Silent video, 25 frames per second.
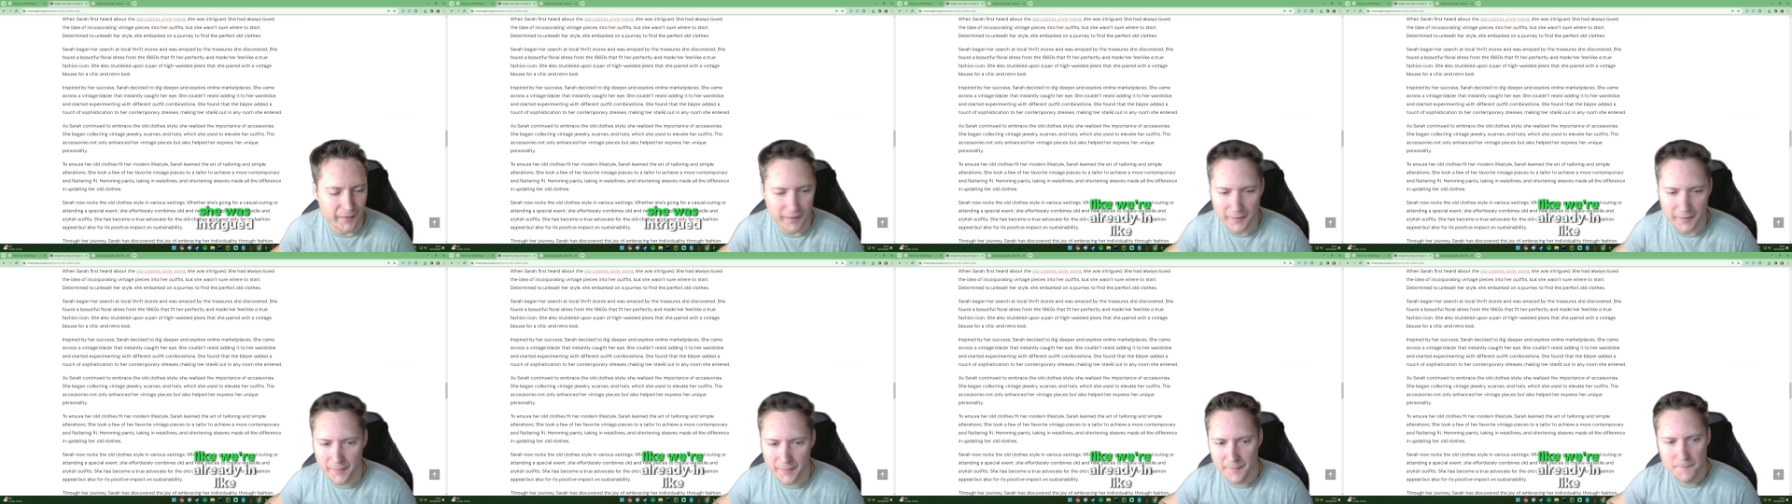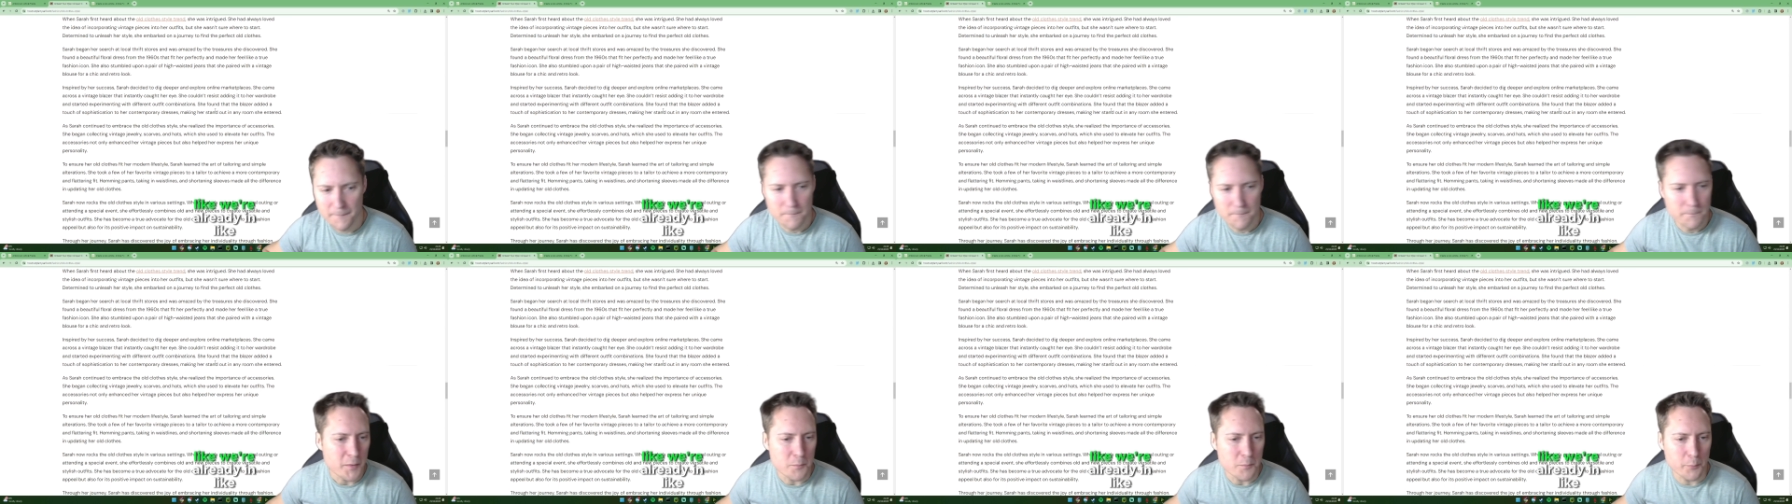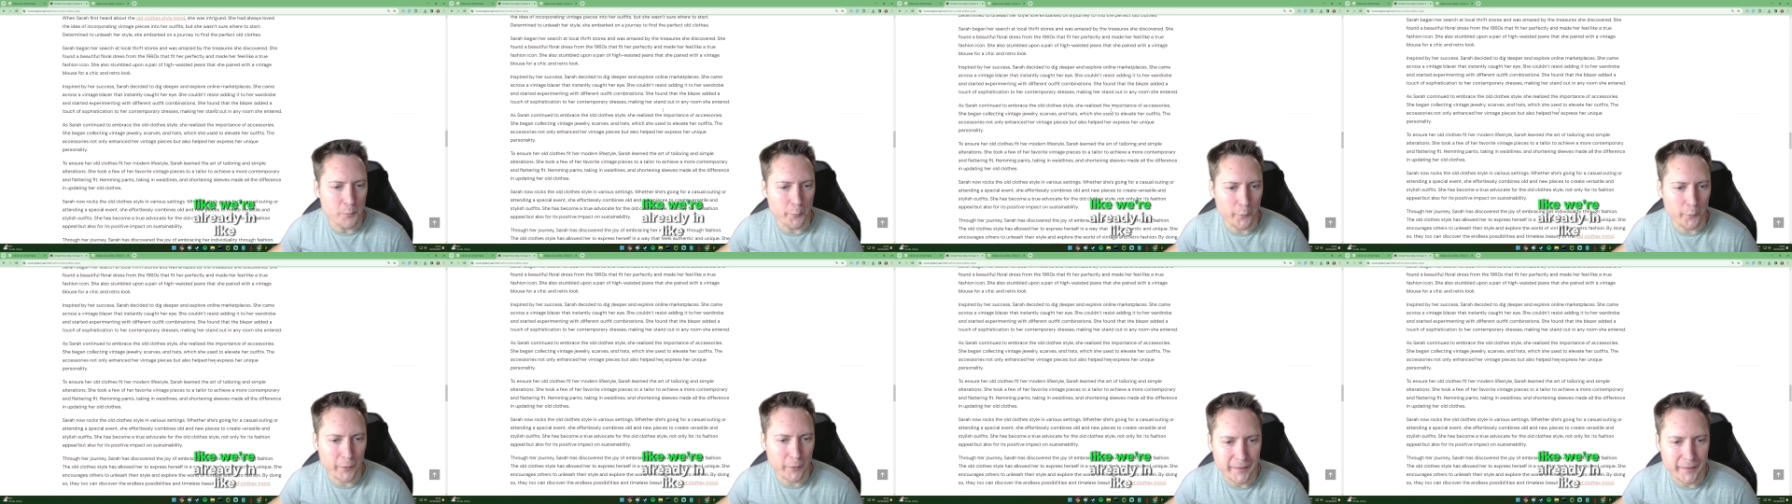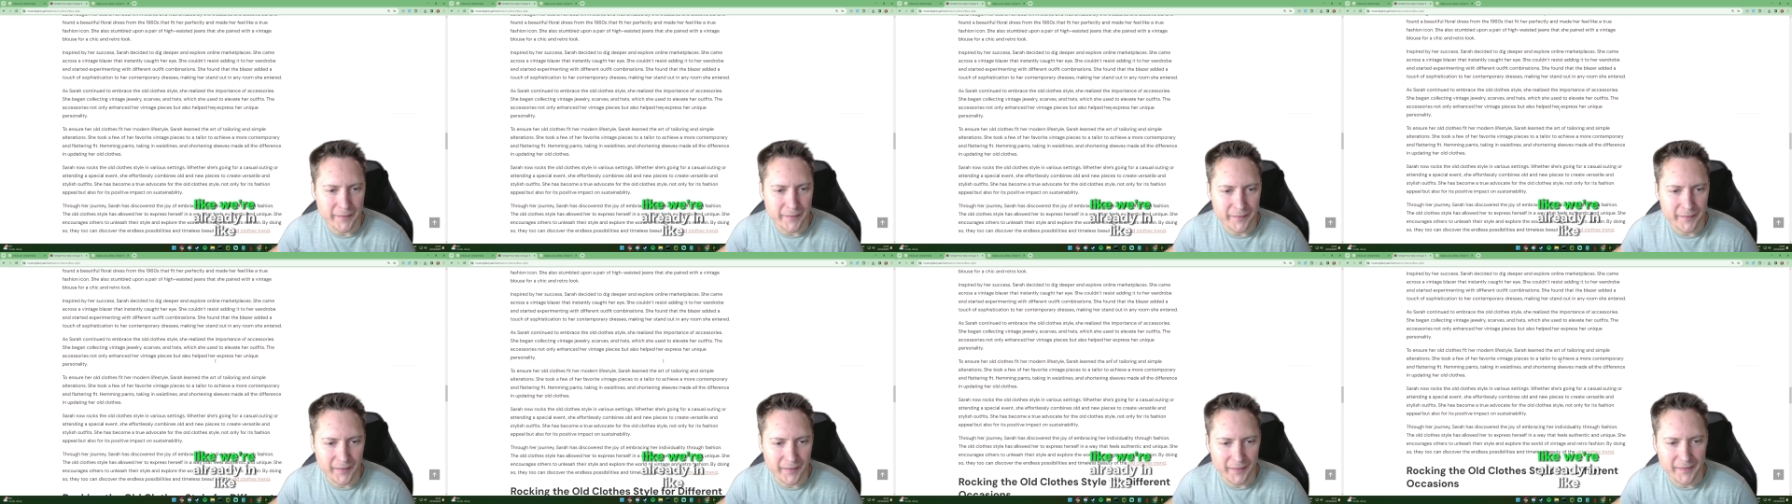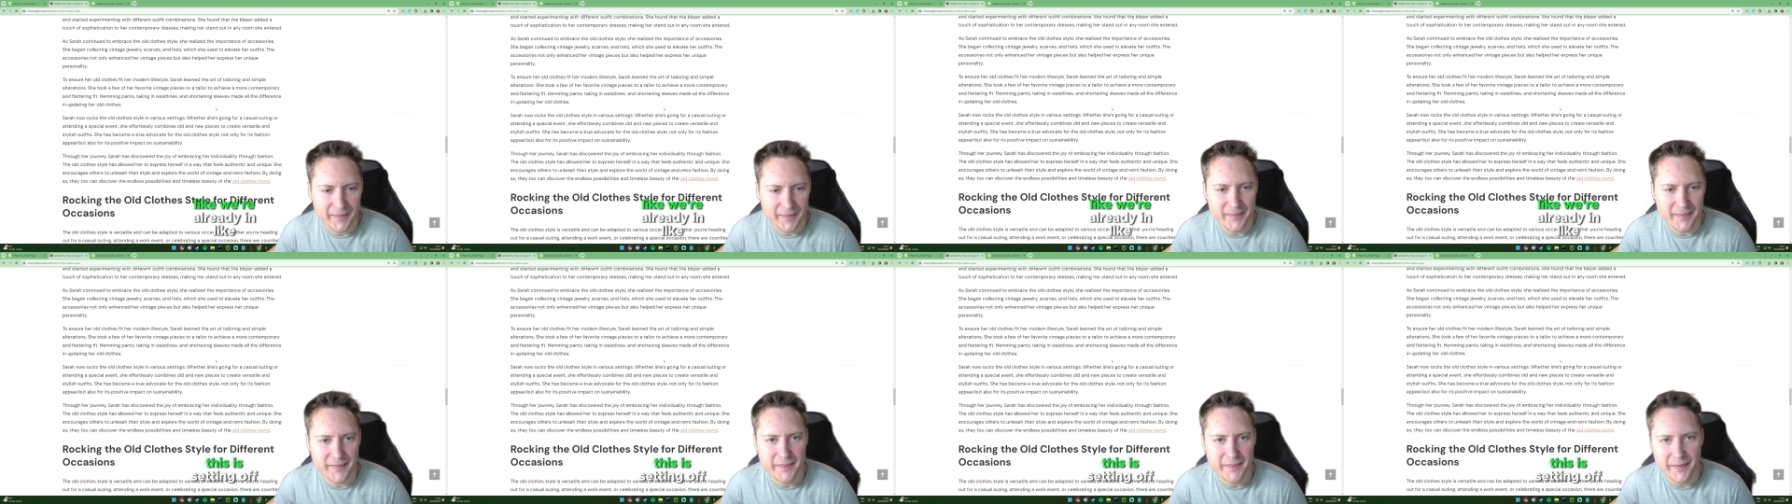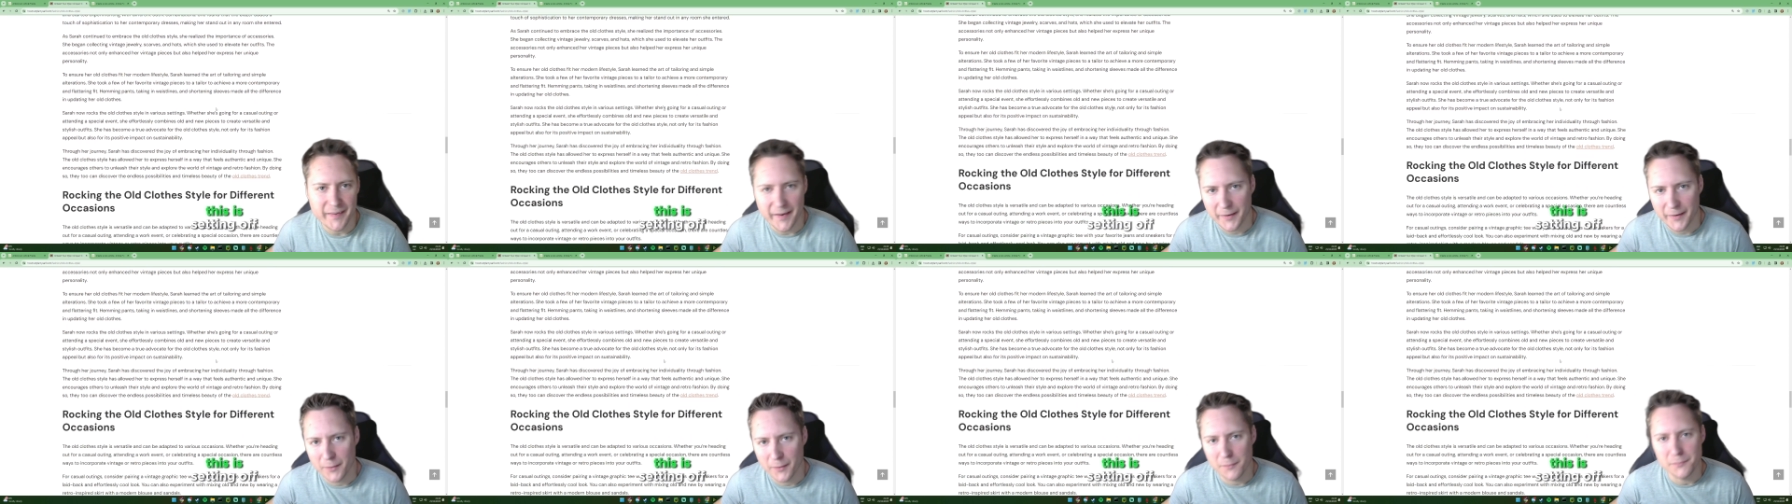Like, brilliant. Like, this is
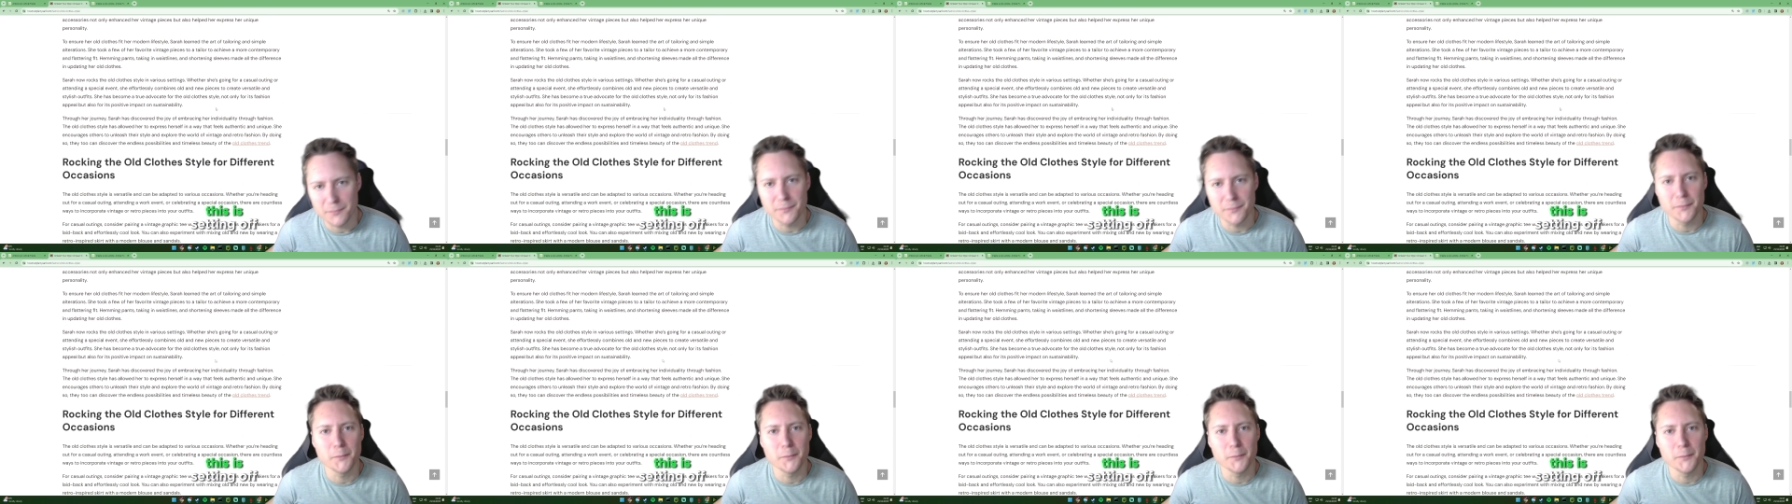setting off